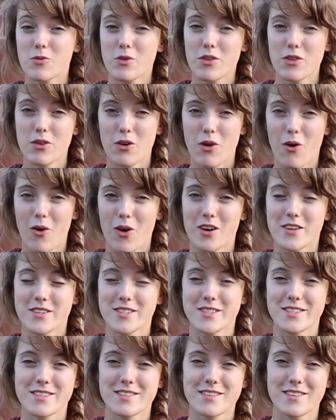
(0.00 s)
with your
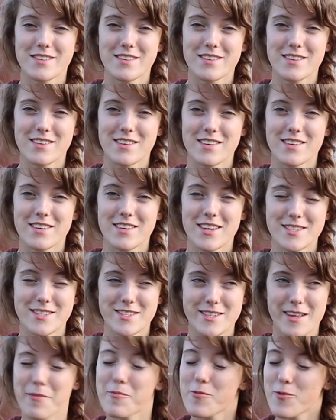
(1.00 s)
horse can
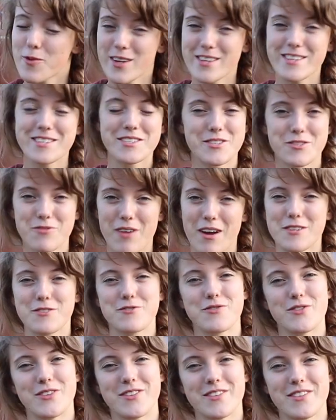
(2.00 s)
seem really
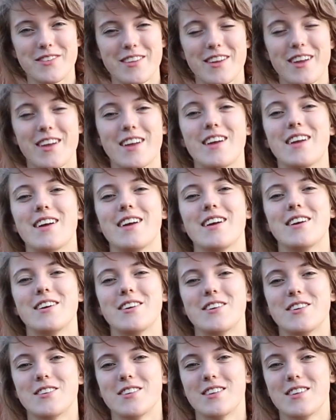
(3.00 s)
stressful.
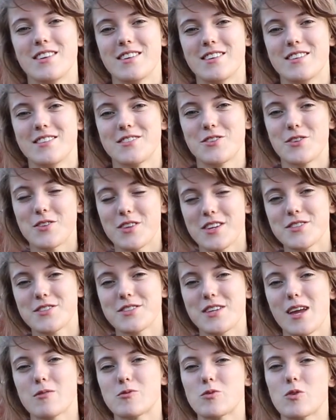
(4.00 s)
So these
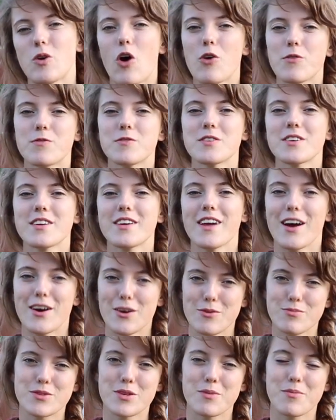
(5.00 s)
tips will hopefully
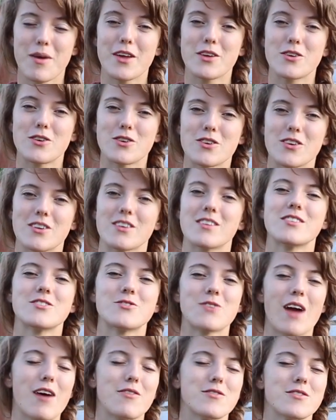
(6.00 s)
help to make your
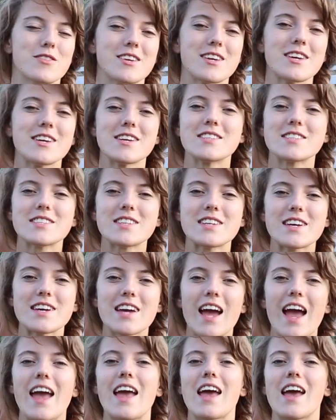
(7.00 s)
travel
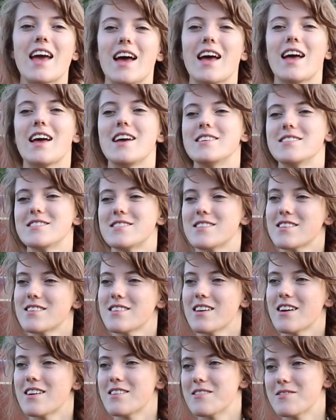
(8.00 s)
easy and
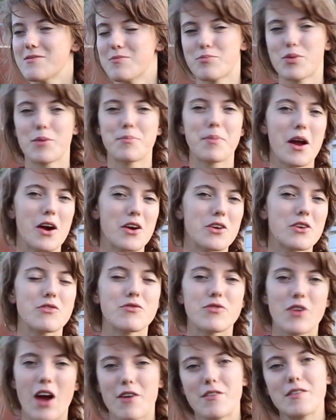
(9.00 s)
prepare you
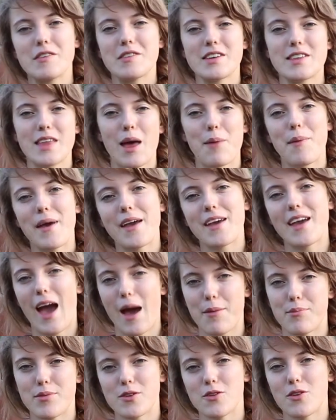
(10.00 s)
for everything that may
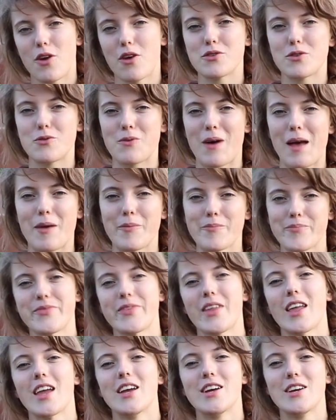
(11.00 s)
happen along the way.
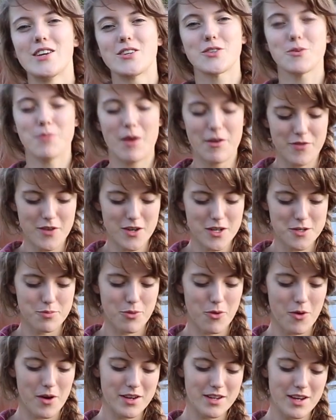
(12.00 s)
So my first
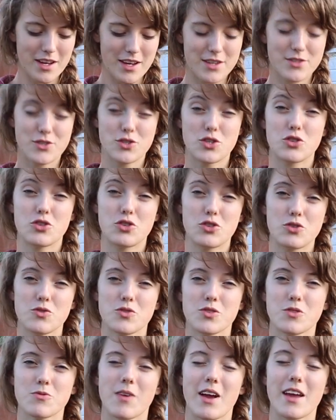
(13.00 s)
point is to
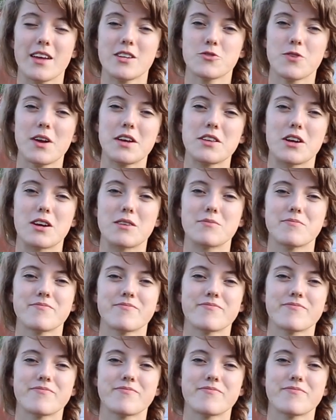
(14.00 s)
choose the right trailer.